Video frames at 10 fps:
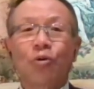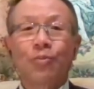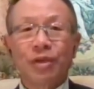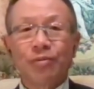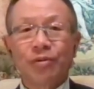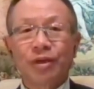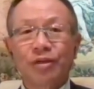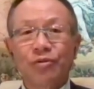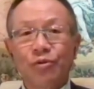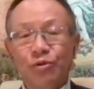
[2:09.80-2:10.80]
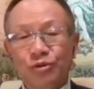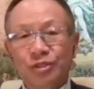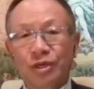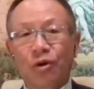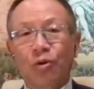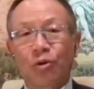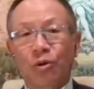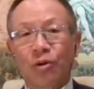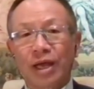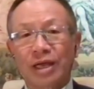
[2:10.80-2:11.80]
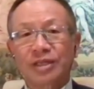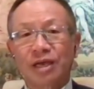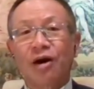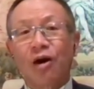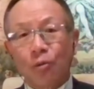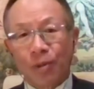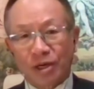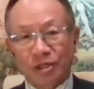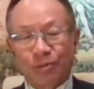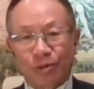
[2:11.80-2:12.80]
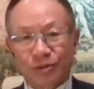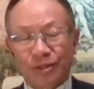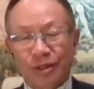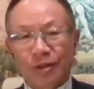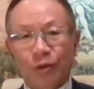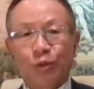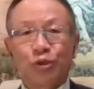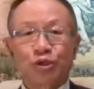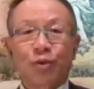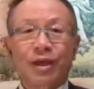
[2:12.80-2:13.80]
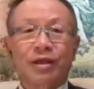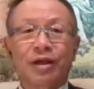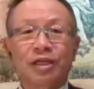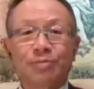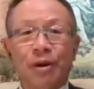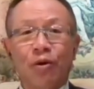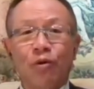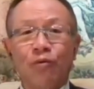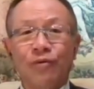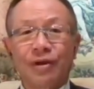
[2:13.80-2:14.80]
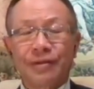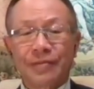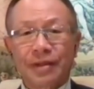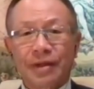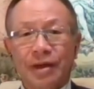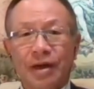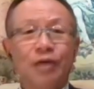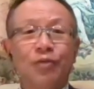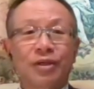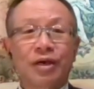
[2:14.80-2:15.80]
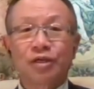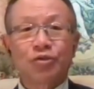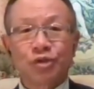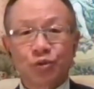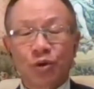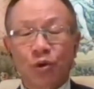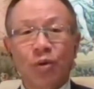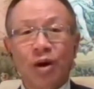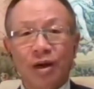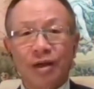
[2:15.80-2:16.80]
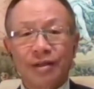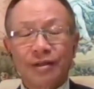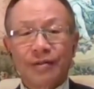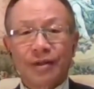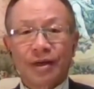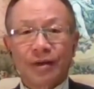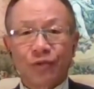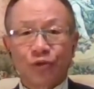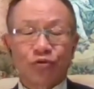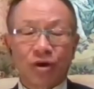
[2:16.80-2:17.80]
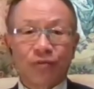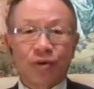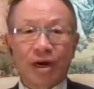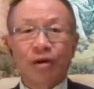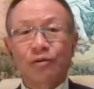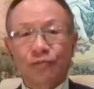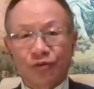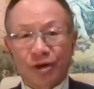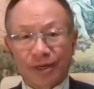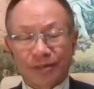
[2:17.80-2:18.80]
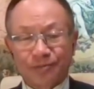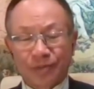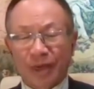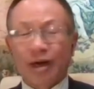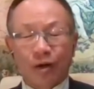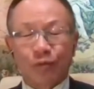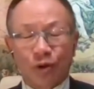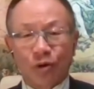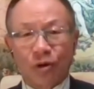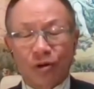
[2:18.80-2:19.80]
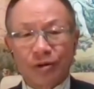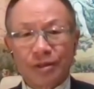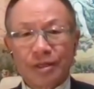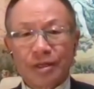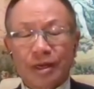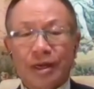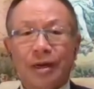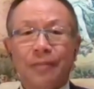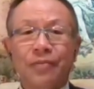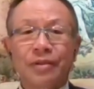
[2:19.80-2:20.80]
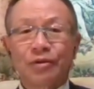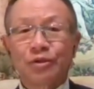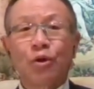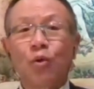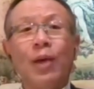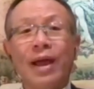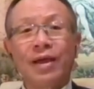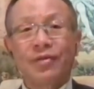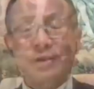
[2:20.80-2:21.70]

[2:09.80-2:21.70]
Kong people can use the Hong Kong SAR passport, which is recognized by over 100 countries worldwide, um, to travel out of China, uh, out of Hong Kong um, there is no way